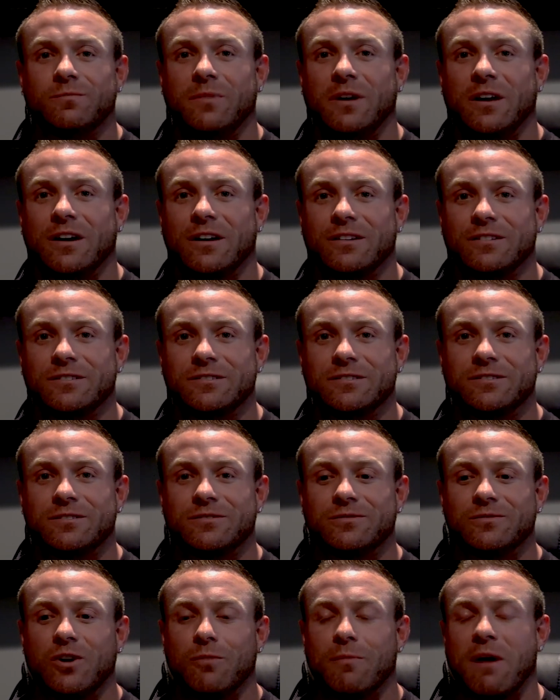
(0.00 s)

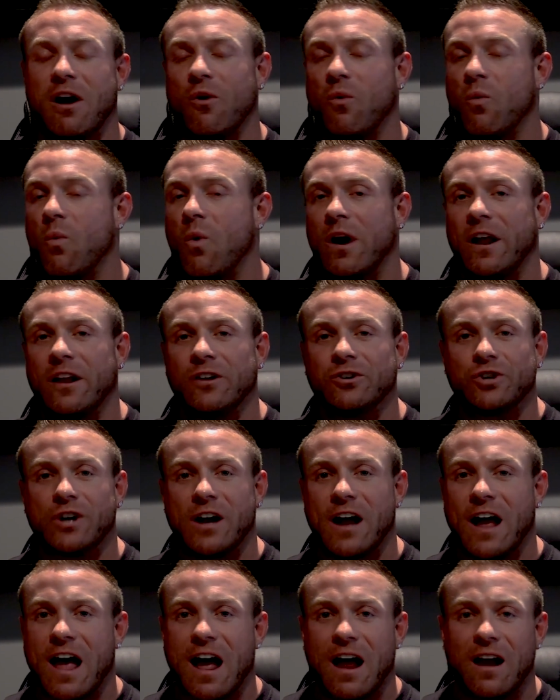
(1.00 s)
because no matter what injury
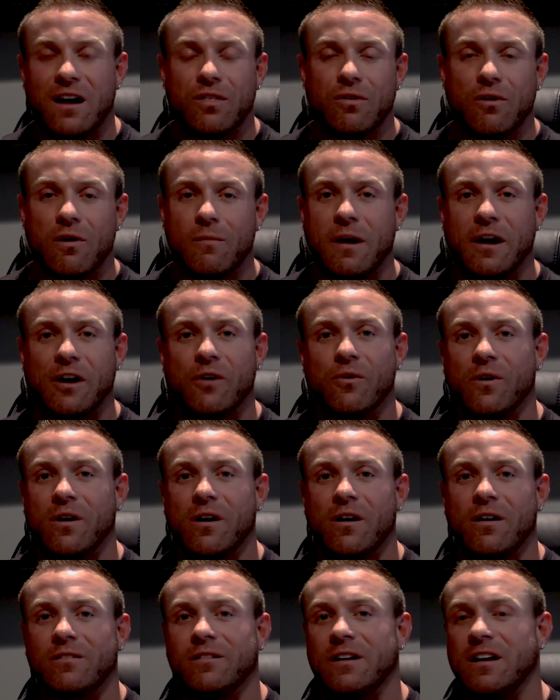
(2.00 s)
I had throughout my
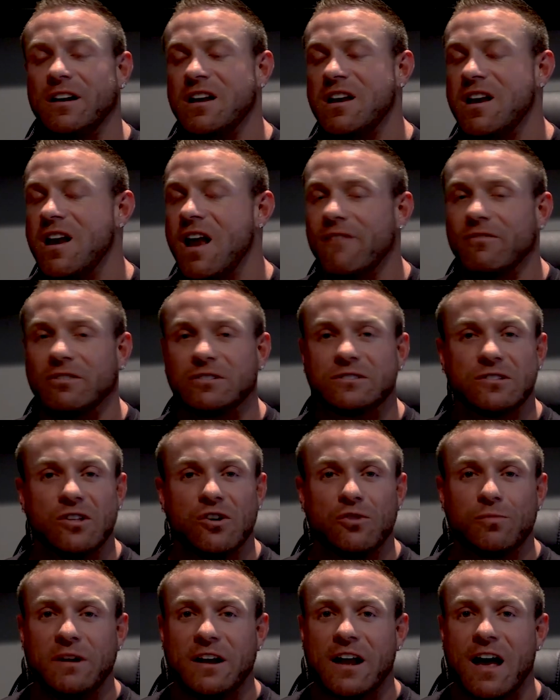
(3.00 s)
career, it never
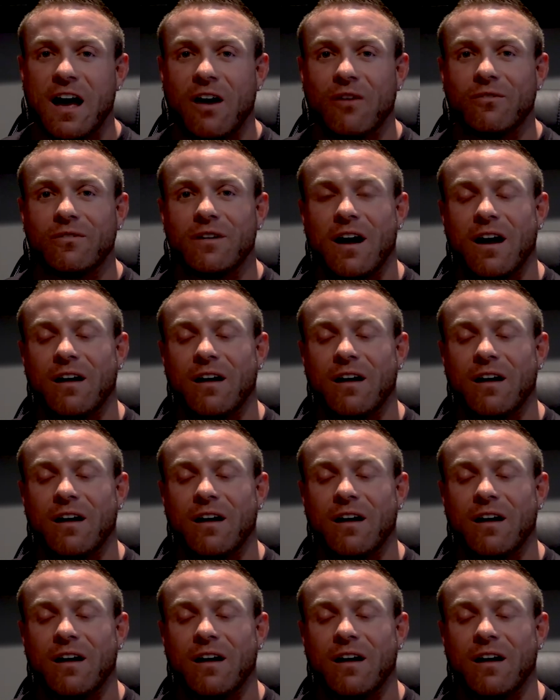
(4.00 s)
slowed me down.